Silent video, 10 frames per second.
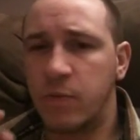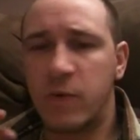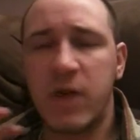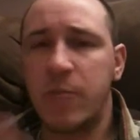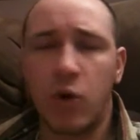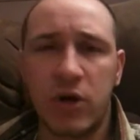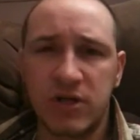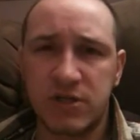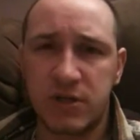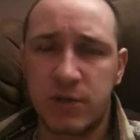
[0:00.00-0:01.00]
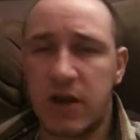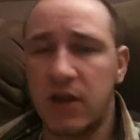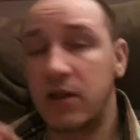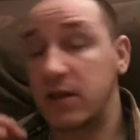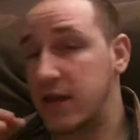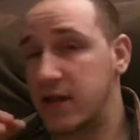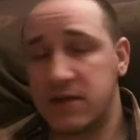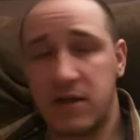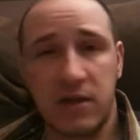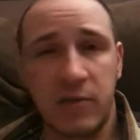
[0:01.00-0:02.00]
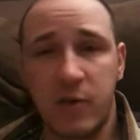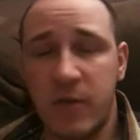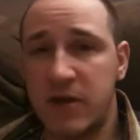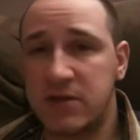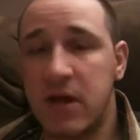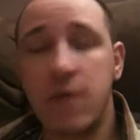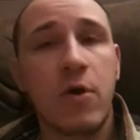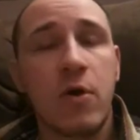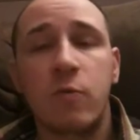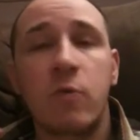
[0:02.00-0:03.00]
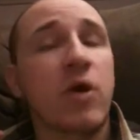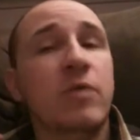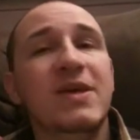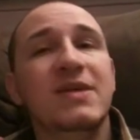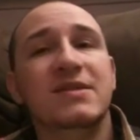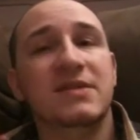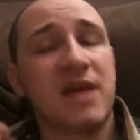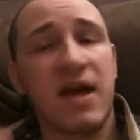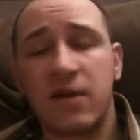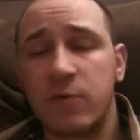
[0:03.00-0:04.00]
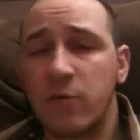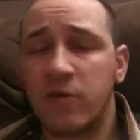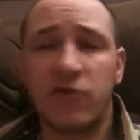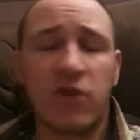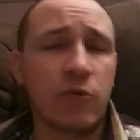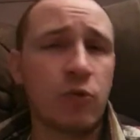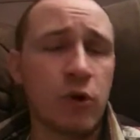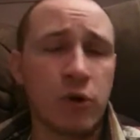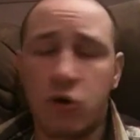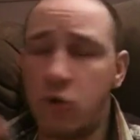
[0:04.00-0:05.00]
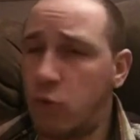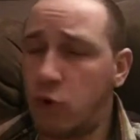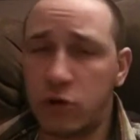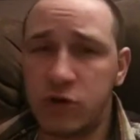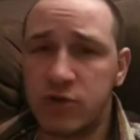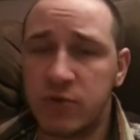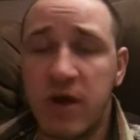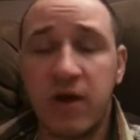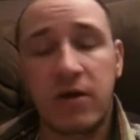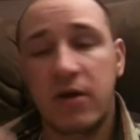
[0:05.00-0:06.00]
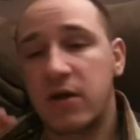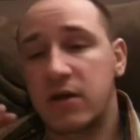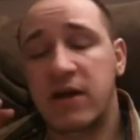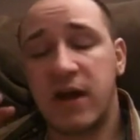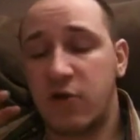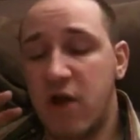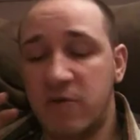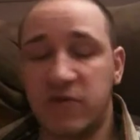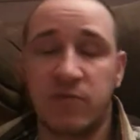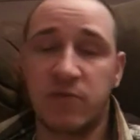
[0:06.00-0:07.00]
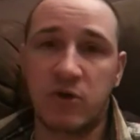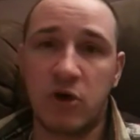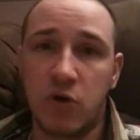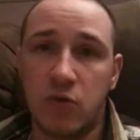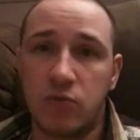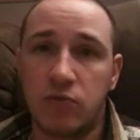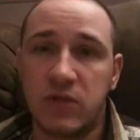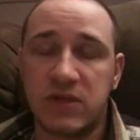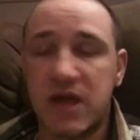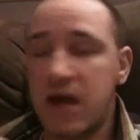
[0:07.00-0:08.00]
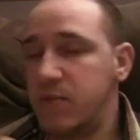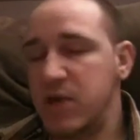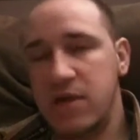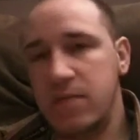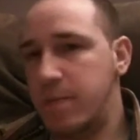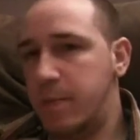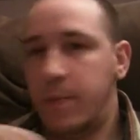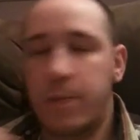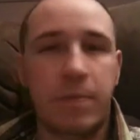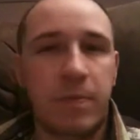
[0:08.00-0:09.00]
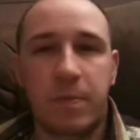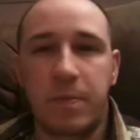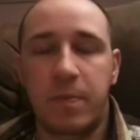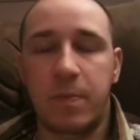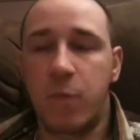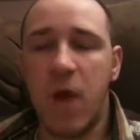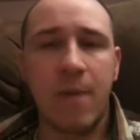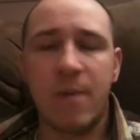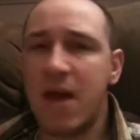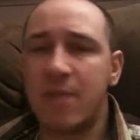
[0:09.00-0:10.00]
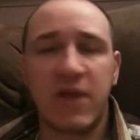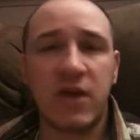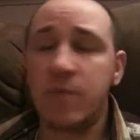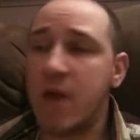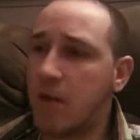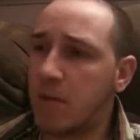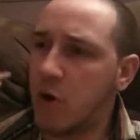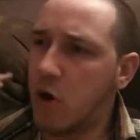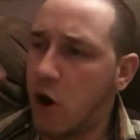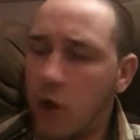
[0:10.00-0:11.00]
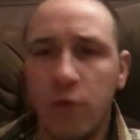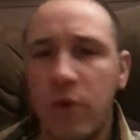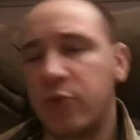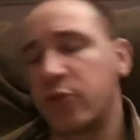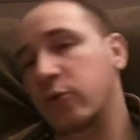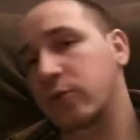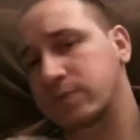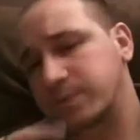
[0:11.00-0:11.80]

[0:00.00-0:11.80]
We get bored easily. We got, like I said, a limited amount of time. We want to be as excited. We want to feel like we're on a roller coaster ride. You got to grab us from go. It's got to be wham, bam, thank you, ma'am, all the way through.